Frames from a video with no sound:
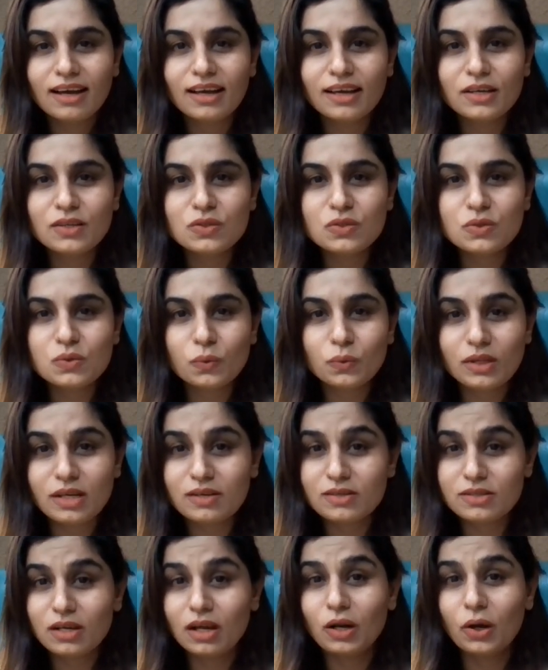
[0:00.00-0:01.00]
So
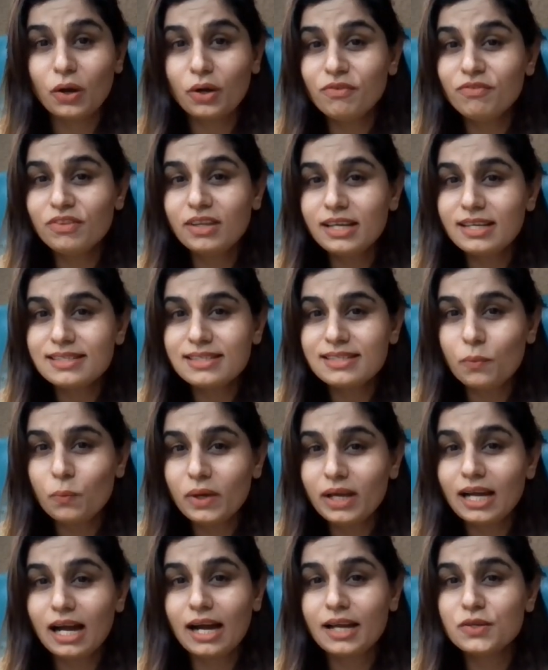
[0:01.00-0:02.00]
there are a lot of things that
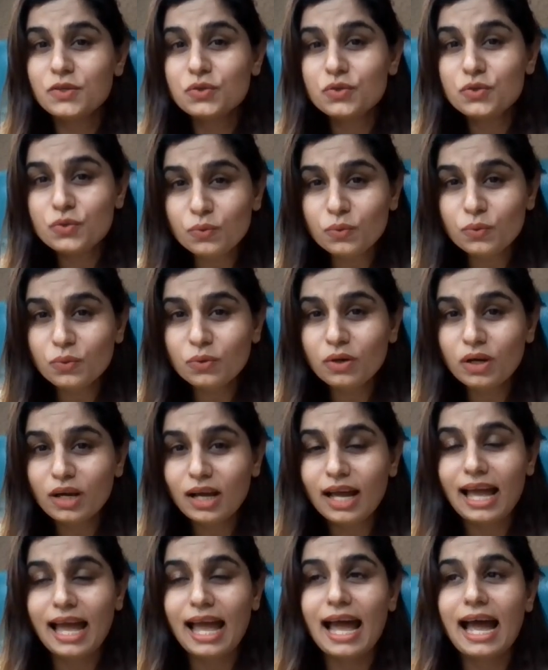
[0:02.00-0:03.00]
we can't do,
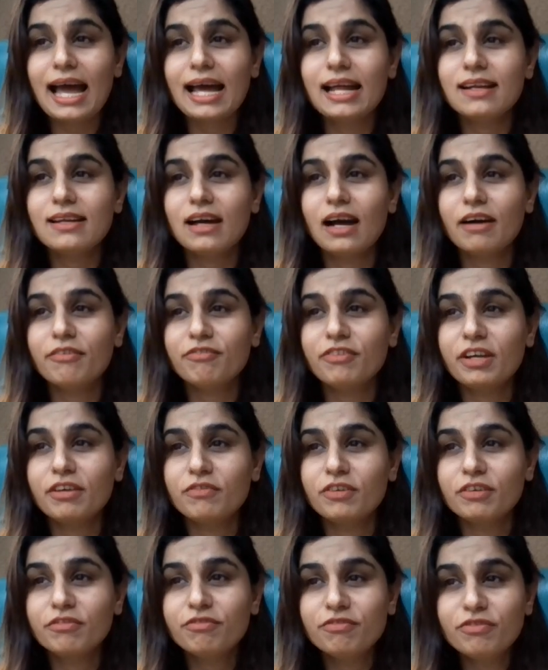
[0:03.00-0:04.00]
and our
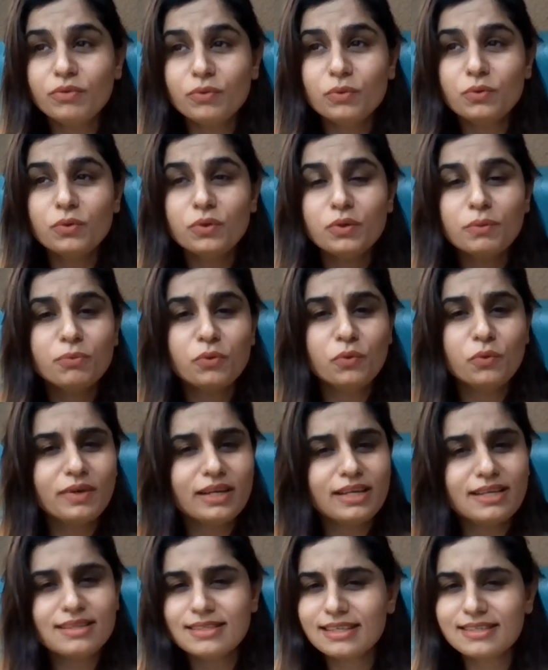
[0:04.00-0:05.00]
favorite food,
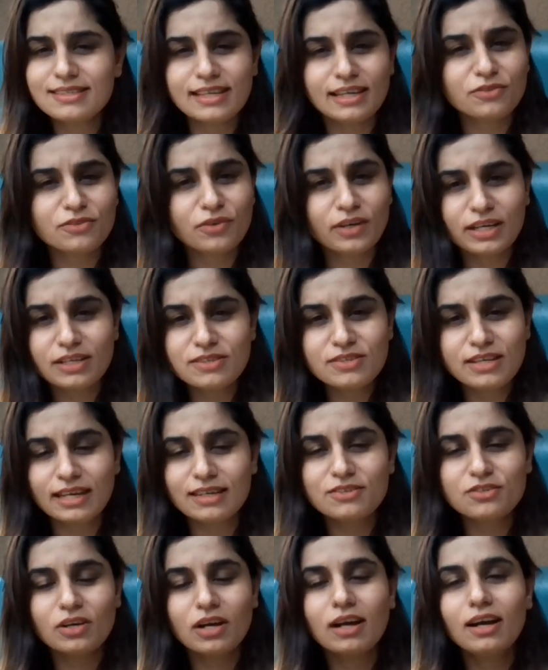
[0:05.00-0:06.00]
movies, etc.,
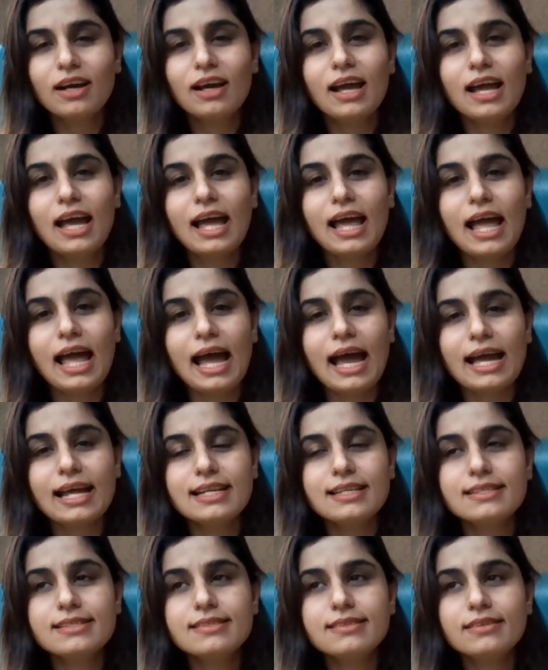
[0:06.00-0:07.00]
etc.
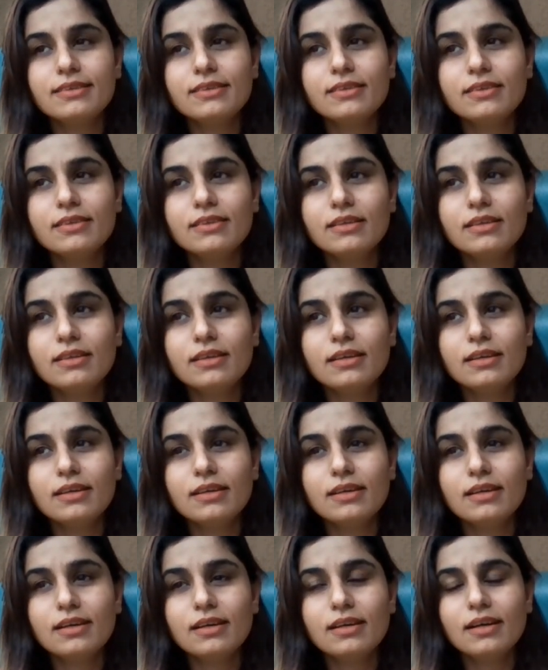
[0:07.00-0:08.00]
And
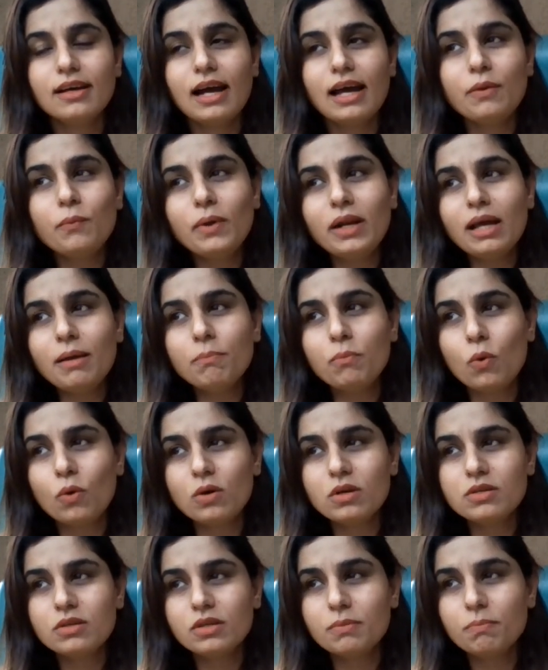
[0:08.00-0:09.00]
and when I
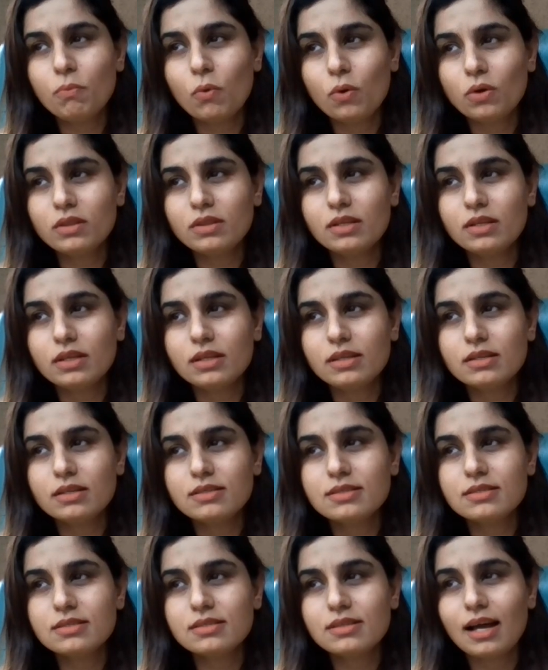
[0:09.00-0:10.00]
pondered upon
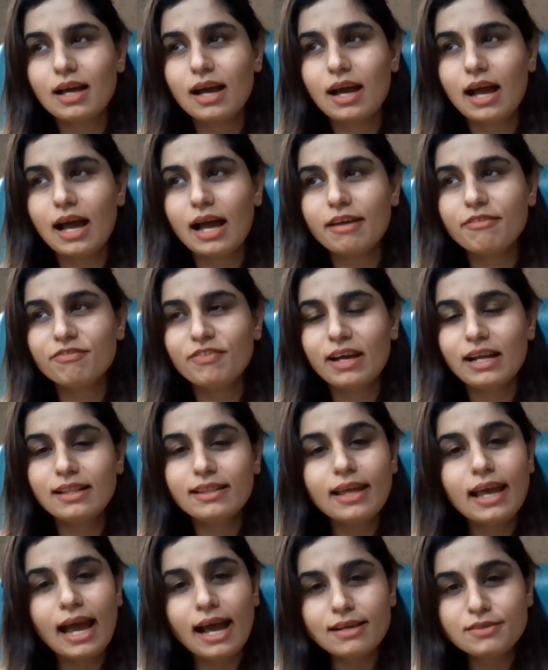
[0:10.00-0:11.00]
this, I felt
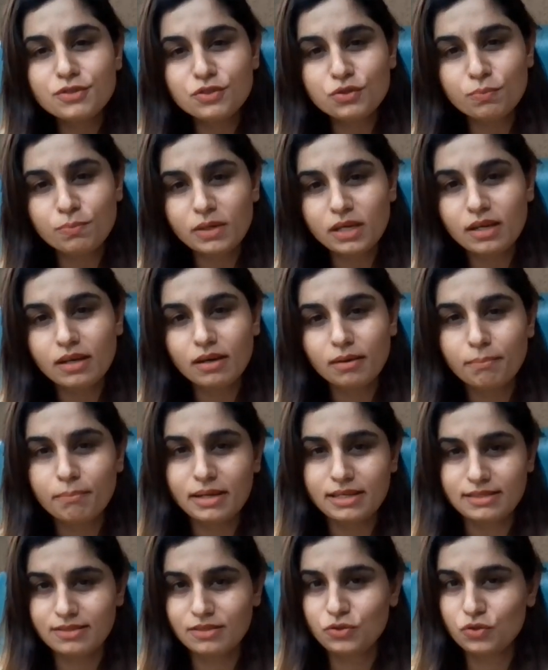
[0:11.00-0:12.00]
there has to be a
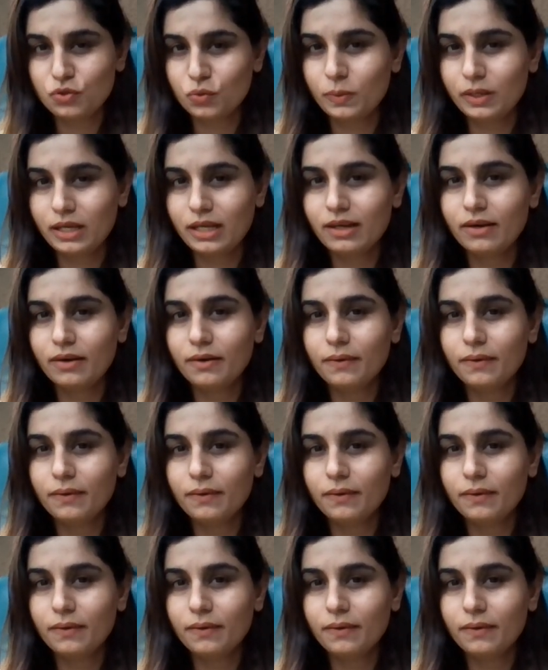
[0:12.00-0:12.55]
message over here.